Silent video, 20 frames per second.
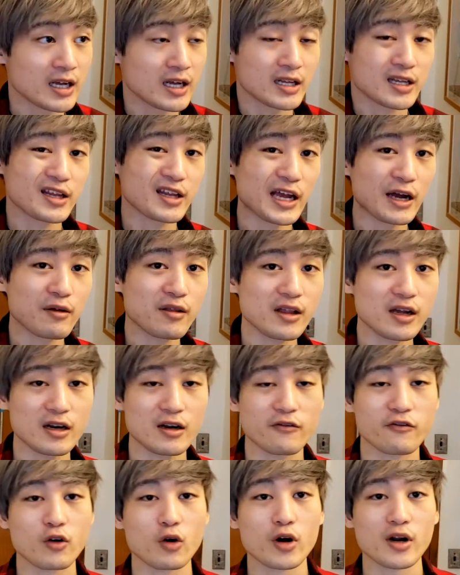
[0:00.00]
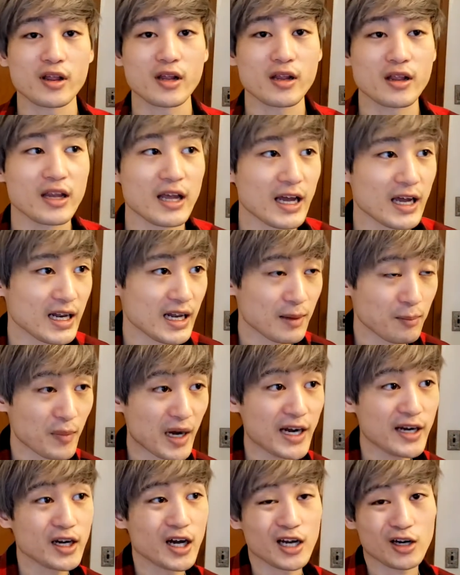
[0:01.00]
The downside, of course, is that it
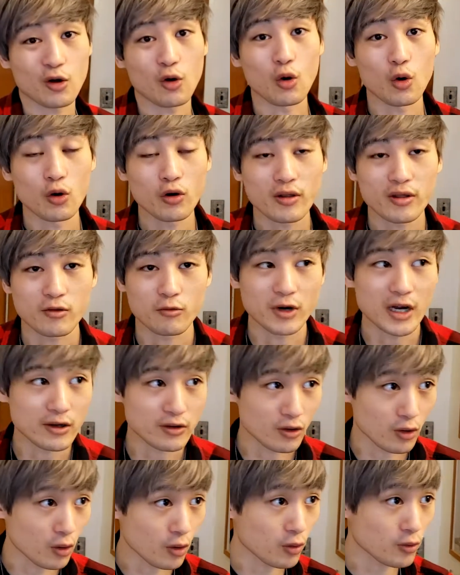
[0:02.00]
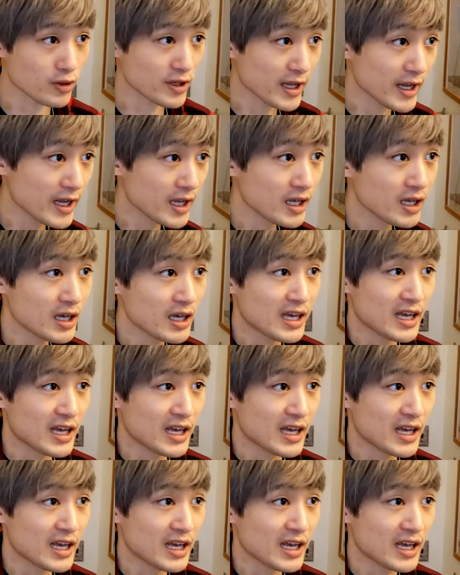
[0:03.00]
might not hold throughout the whole day.